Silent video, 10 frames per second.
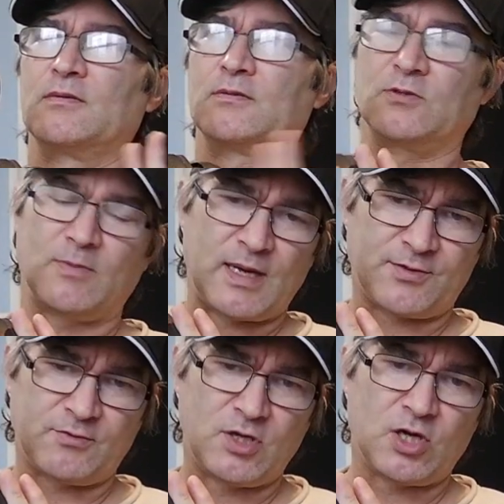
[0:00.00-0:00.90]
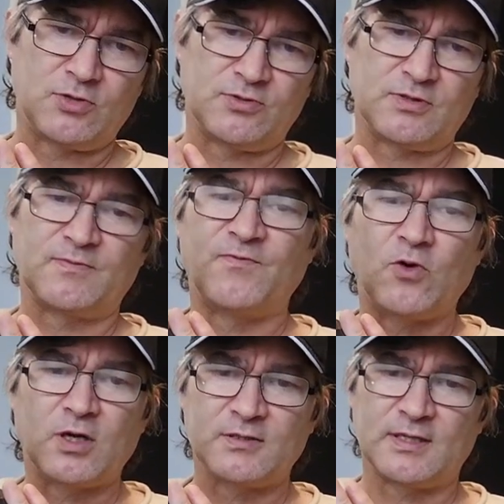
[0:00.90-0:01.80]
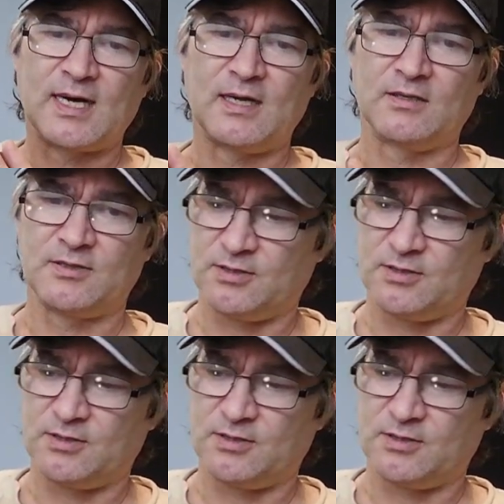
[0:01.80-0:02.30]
to about $300, $400.